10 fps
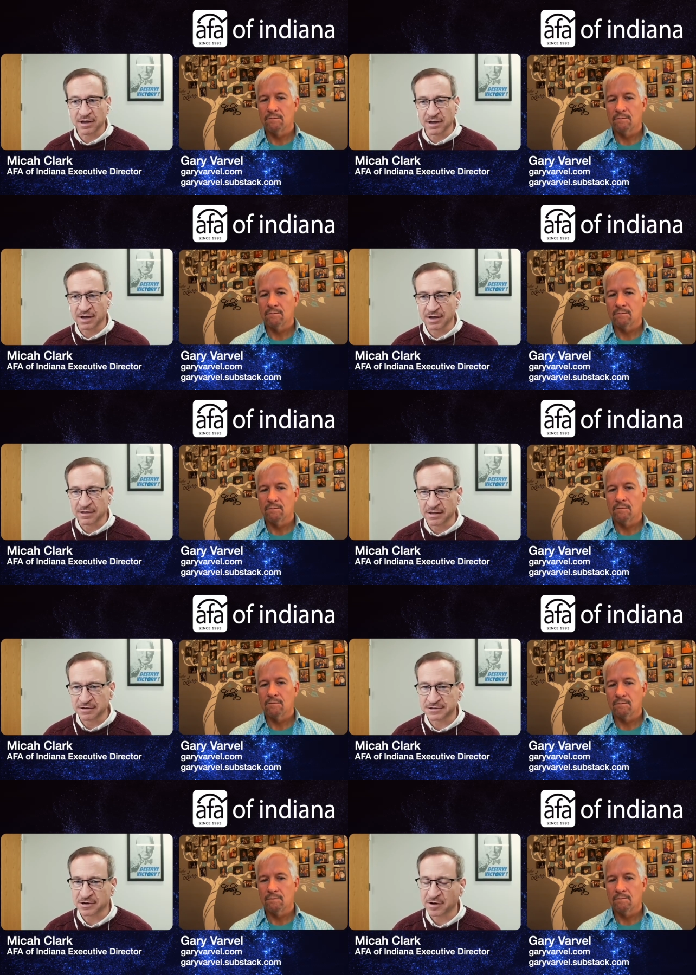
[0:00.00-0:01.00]
Speaker 1: And, and
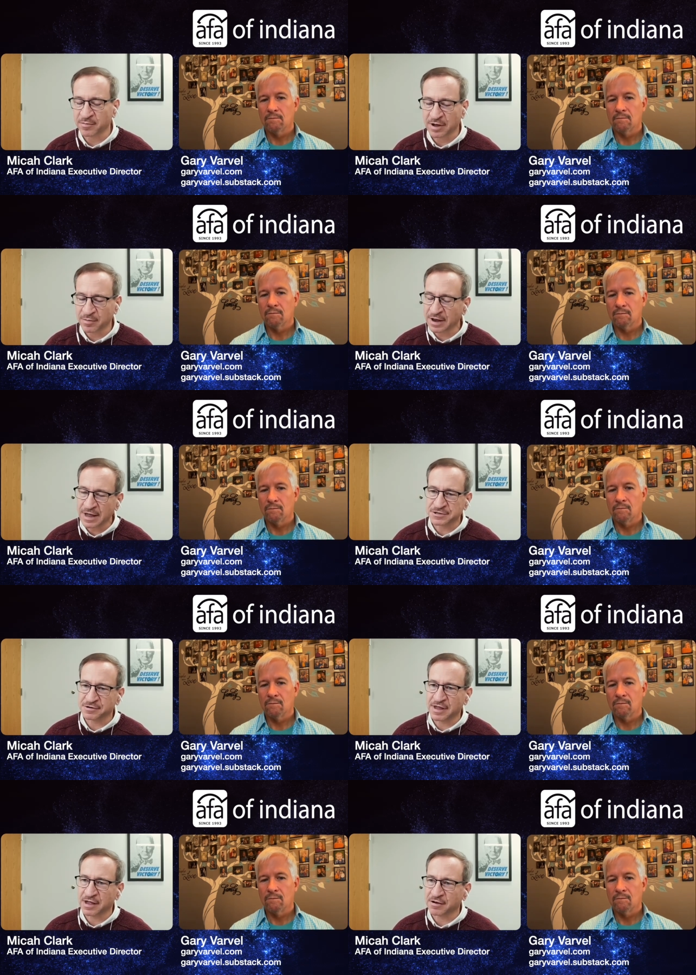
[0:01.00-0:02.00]
so I'm, I'm glad
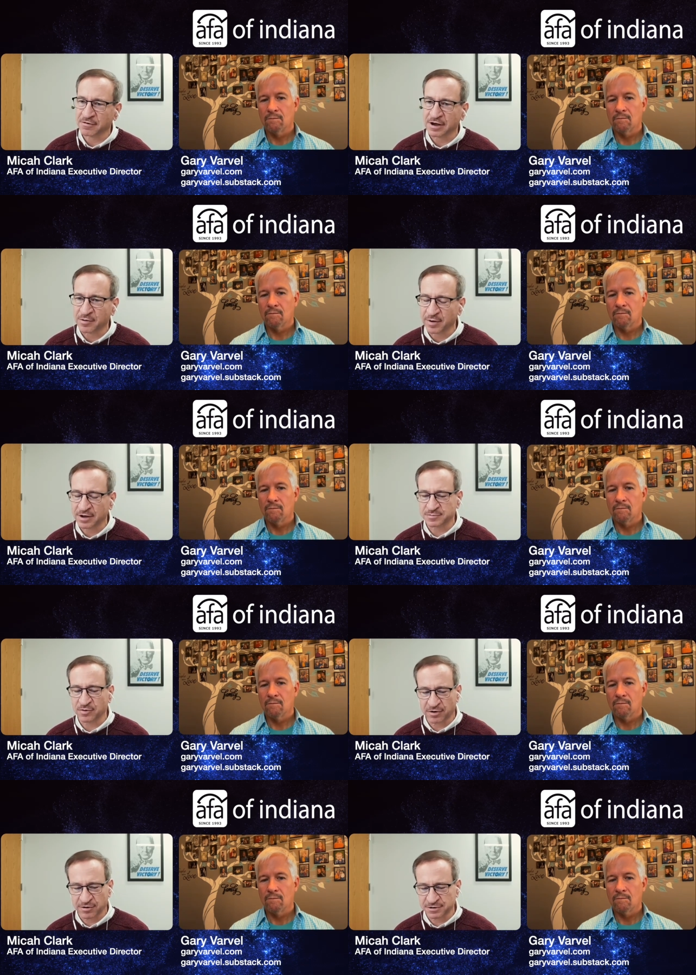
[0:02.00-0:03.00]
you're in that arena because
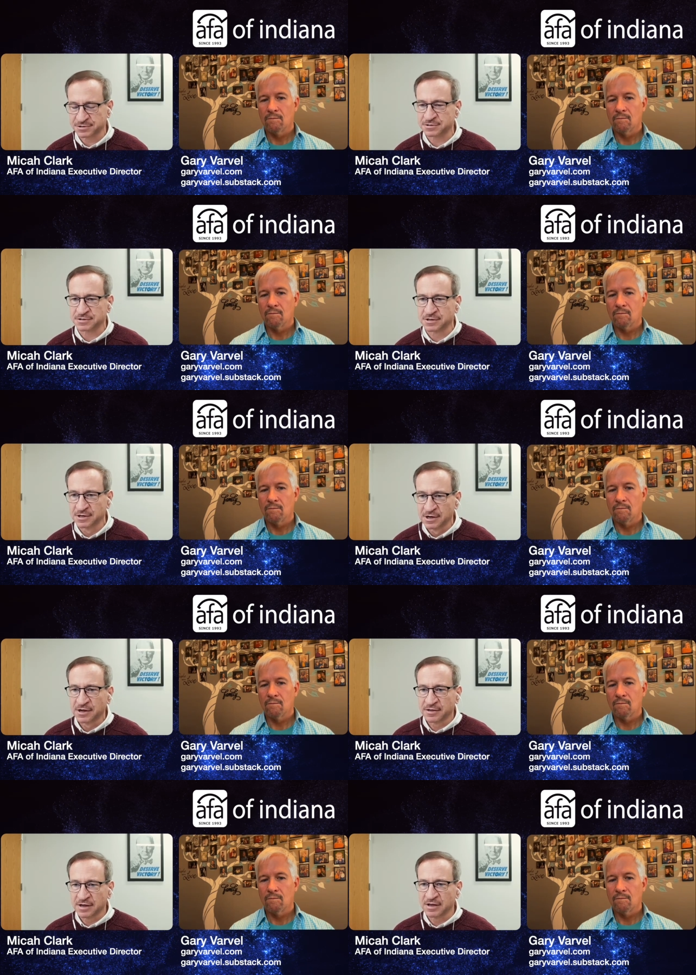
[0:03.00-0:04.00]
more Christians
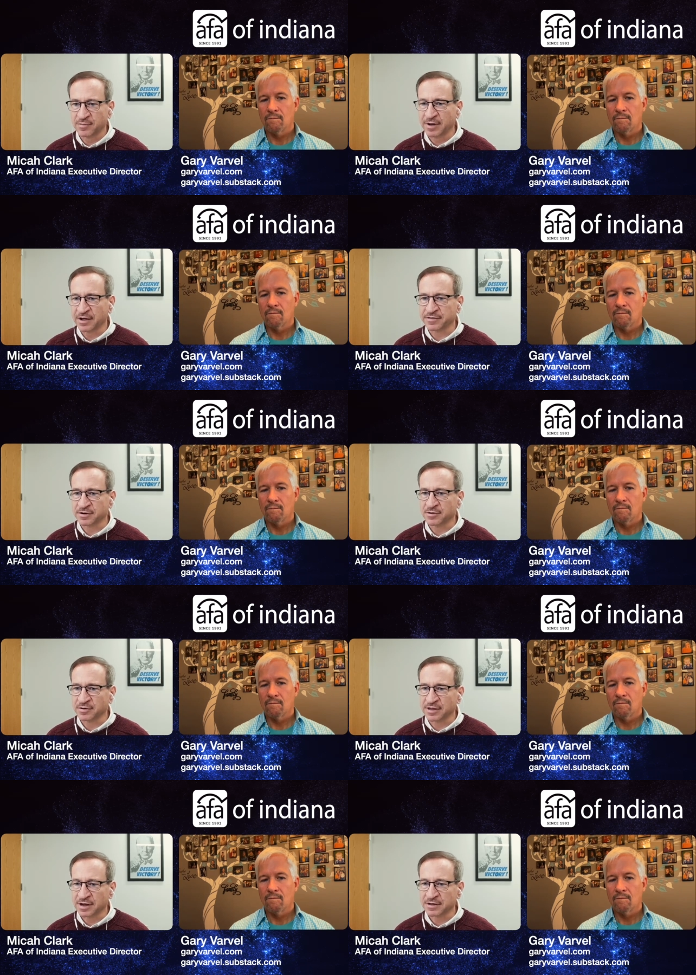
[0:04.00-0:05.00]
need to be out there
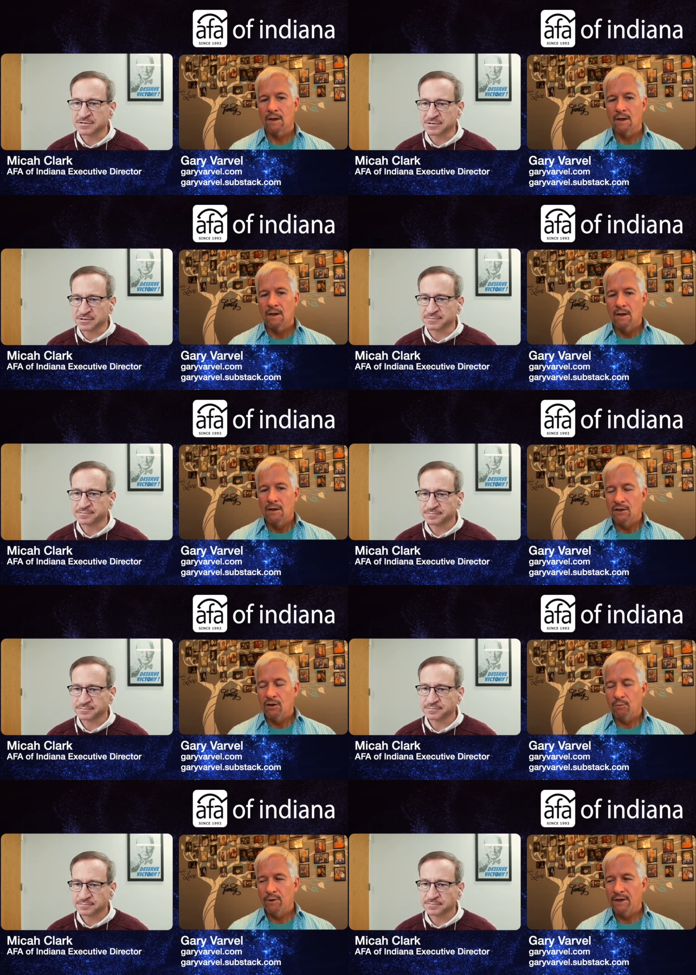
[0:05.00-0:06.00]
doing that. So,
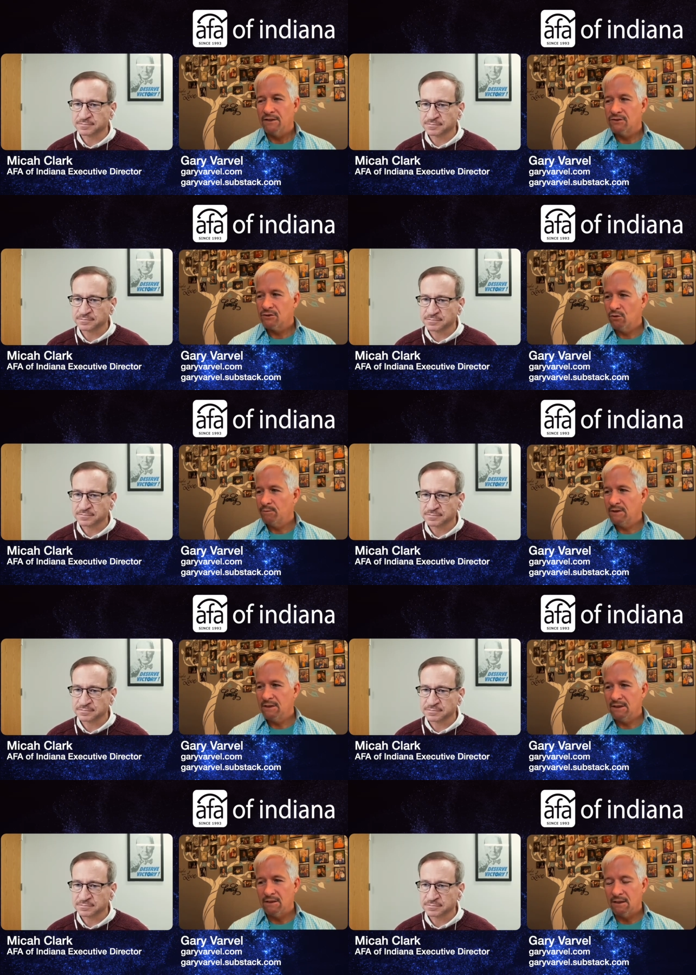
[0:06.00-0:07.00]
you know,
Speaker 2: Brad has told me
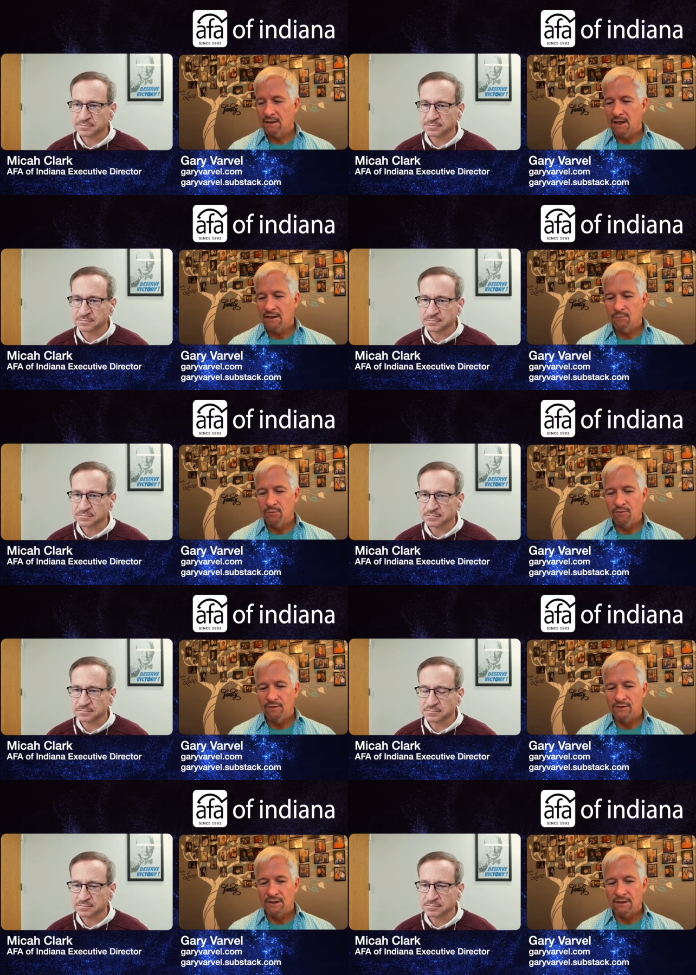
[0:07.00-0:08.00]
that a lot of the
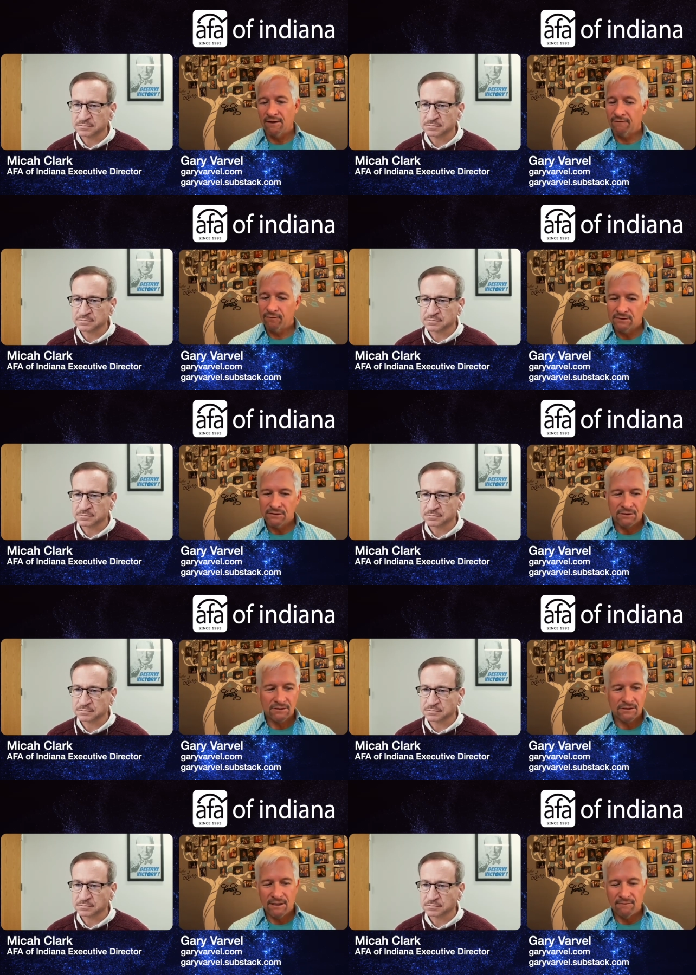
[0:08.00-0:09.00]
movies that, like, for
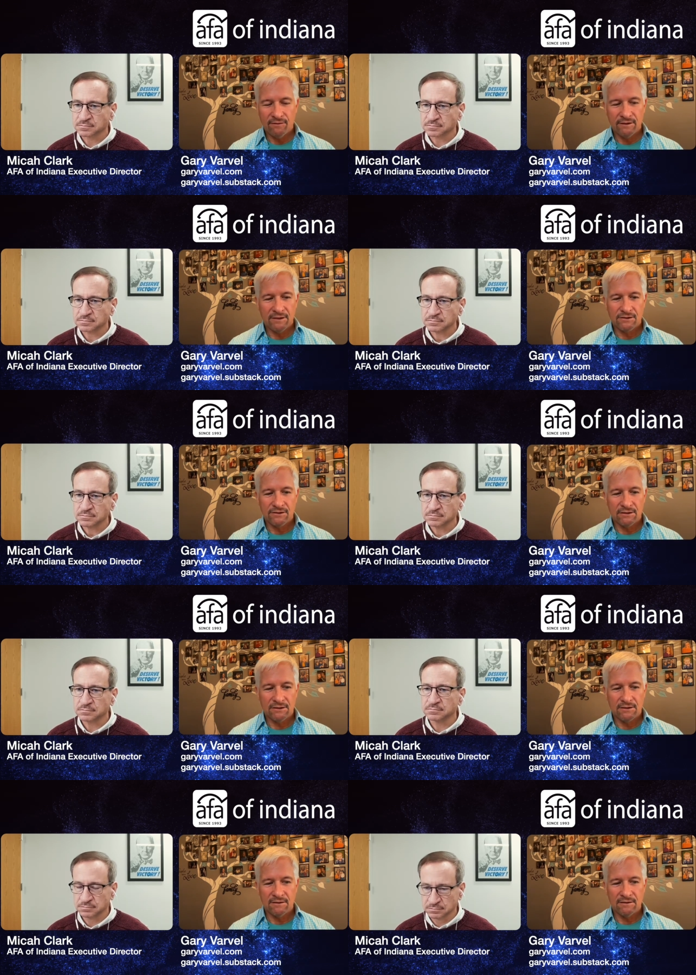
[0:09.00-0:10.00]
instance, Netflix uh,
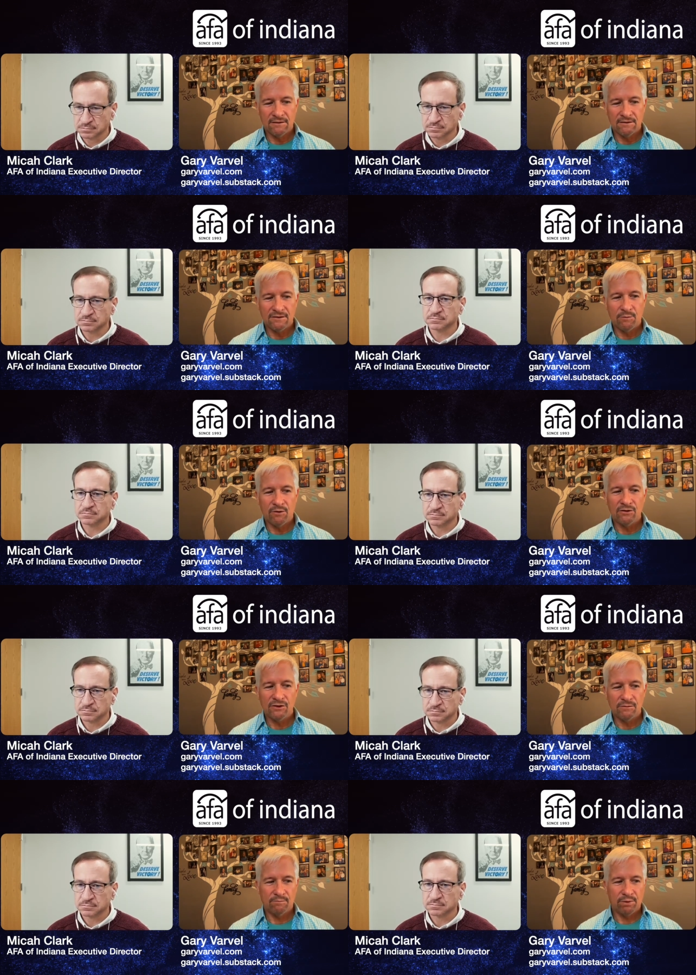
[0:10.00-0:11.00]
mm-hmm. and some of
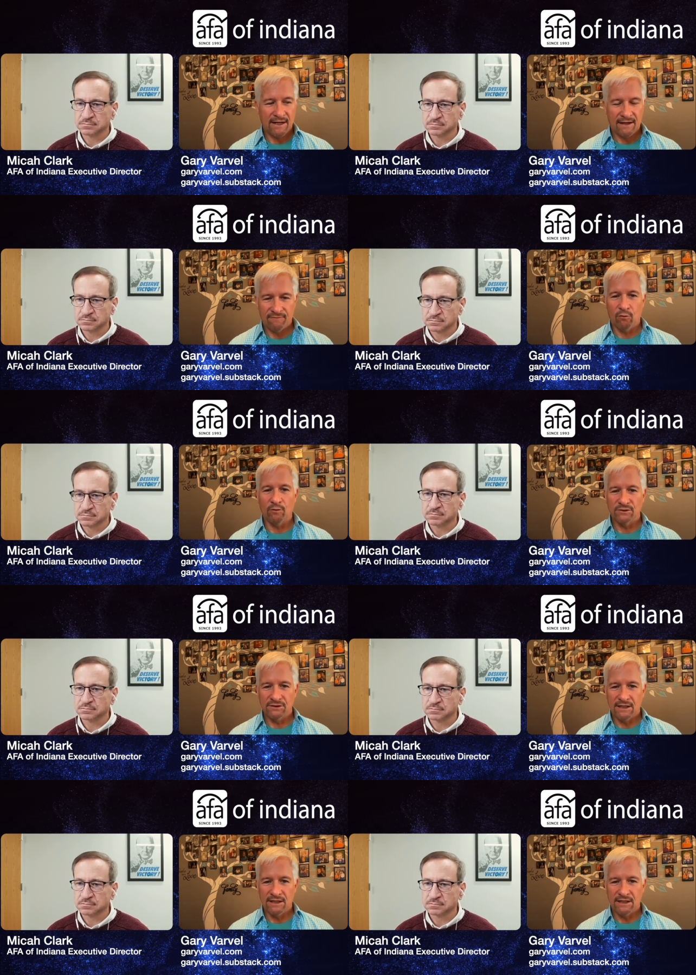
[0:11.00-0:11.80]
those platforms